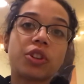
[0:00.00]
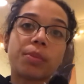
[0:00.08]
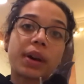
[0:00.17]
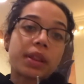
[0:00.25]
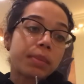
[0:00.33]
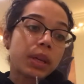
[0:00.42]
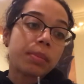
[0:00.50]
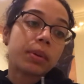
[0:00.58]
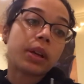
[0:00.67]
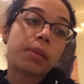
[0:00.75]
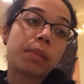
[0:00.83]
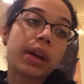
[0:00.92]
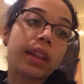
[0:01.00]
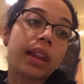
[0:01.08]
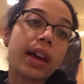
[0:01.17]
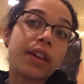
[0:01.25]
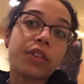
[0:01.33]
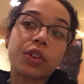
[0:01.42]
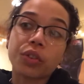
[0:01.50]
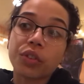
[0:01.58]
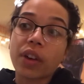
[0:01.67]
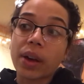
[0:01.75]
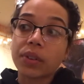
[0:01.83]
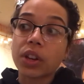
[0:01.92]
by the people in my life who
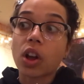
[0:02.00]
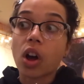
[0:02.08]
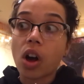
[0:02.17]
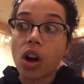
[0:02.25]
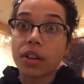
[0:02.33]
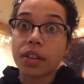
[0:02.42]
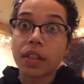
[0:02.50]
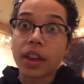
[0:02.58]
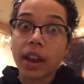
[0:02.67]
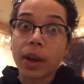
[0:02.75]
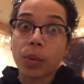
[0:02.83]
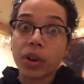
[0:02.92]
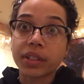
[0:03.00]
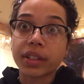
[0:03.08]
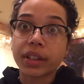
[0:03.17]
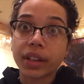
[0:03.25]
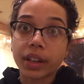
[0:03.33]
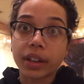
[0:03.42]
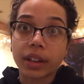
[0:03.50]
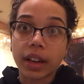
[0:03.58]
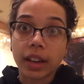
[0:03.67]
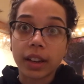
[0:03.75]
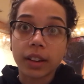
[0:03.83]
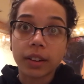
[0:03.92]
found it odd that I wasn't in
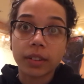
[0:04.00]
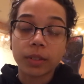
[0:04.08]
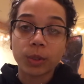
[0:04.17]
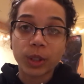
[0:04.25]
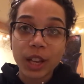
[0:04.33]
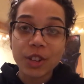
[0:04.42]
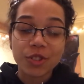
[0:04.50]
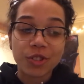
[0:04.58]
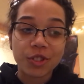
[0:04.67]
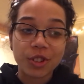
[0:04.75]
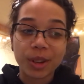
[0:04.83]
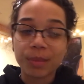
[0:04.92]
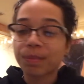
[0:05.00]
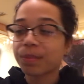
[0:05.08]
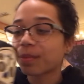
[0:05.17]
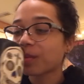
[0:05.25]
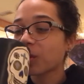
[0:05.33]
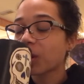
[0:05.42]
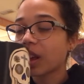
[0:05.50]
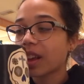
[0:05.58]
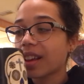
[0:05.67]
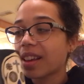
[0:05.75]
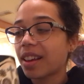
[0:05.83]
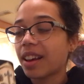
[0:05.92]
a relationship.
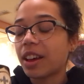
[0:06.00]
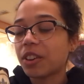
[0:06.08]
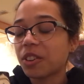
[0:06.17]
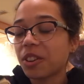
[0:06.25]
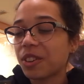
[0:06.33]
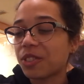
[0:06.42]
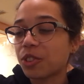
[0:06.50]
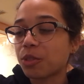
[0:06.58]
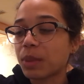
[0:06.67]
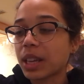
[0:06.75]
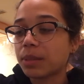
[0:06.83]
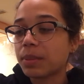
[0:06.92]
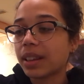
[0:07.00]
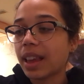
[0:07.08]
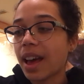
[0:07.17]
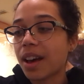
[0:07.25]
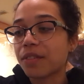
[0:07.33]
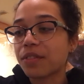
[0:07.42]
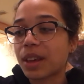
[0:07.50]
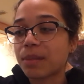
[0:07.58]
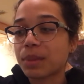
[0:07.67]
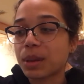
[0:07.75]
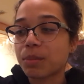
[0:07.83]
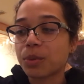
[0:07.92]
I don't know, it just makes me laugh that
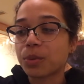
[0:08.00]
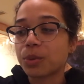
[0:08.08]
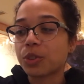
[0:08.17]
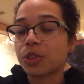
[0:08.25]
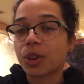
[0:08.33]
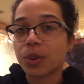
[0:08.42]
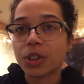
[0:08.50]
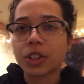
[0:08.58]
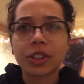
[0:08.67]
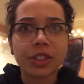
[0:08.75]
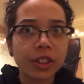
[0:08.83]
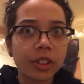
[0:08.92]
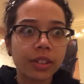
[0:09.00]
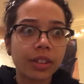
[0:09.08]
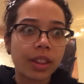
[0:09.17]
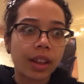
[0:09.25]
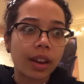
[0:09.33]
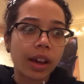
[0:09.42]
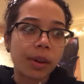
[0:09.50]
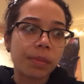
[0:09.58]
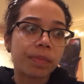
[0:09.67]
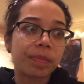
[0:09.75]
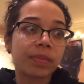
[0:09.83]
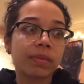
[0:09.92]
people were so concerned that
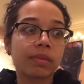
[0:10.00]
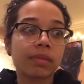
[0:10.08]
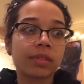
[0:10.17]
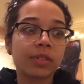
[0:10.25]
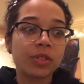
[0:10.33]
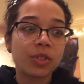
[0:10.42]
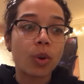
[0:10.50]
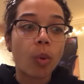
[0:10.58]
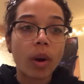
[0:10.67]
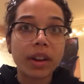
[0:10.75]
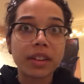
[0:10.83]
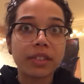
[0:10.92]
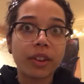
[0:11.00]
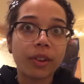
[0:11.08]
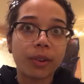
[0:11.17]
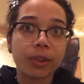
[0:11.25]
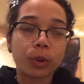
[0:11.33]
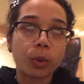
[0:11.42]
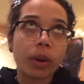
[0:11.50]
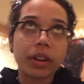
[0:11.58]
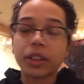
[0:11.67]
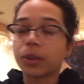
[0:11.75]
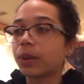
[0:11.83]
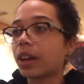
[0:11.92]
I'm 22 or
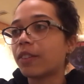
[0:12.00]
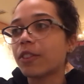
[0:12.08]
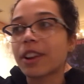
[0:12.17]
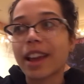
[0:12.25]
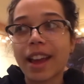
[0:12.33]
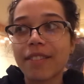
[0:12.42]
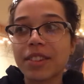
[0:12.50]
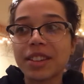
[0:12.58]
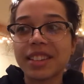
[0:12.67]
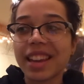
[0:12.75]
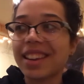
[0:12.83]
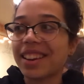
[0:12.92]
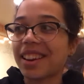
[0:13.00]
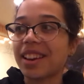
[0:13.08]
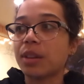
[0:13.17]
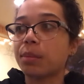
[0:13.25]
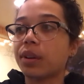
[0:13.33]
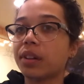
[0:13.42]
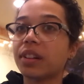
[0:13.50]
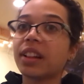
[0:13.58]
20 or whatever, and I haven't dated anybody